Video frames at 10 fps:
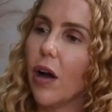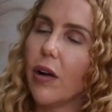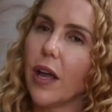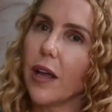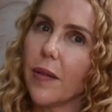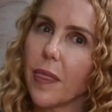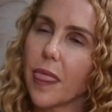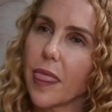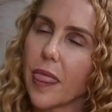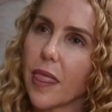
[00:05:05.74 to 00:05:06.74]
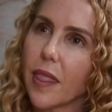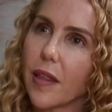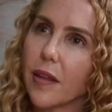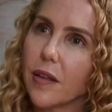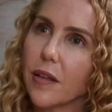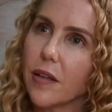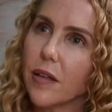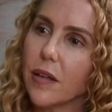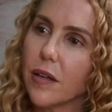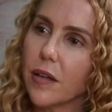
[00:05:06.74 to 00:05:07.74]
you know, they are
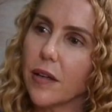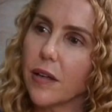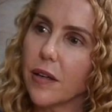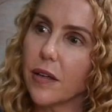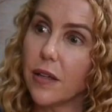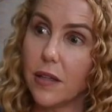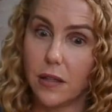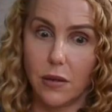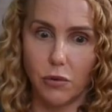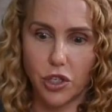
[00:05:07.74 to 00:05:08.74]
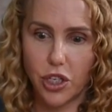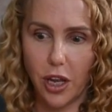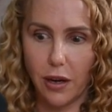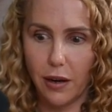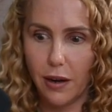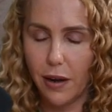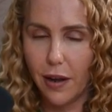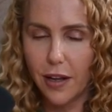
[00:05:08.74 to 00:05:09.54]
dedicated to this, to that level.